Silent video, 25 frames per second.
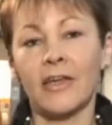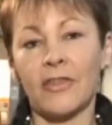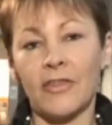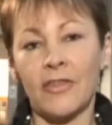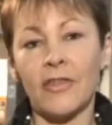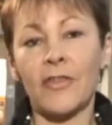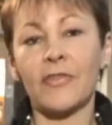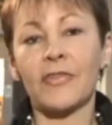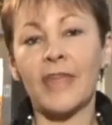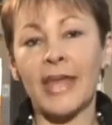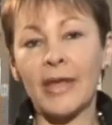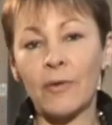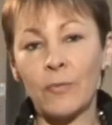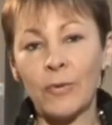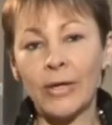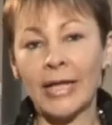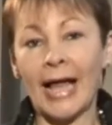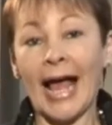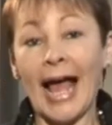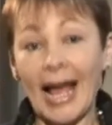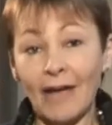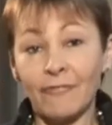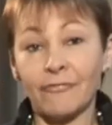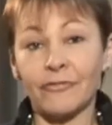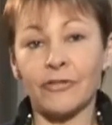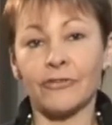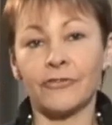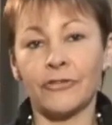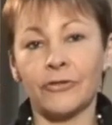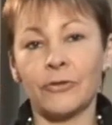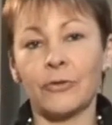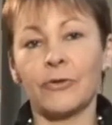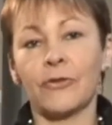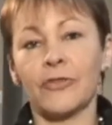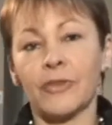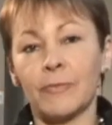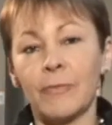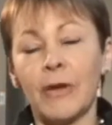that they will have to
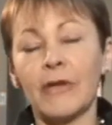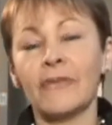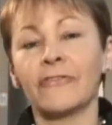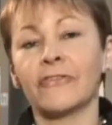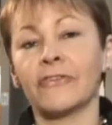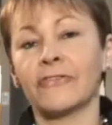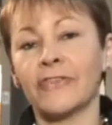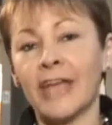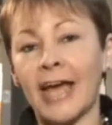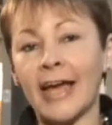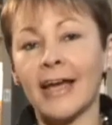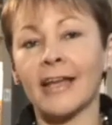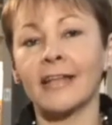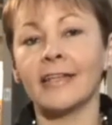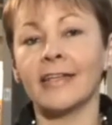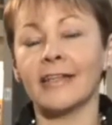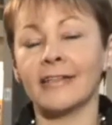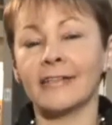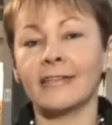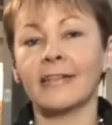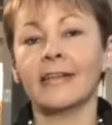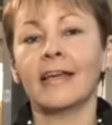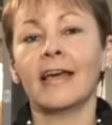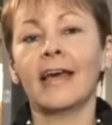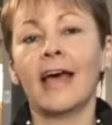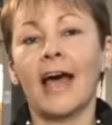do the most to tackle it,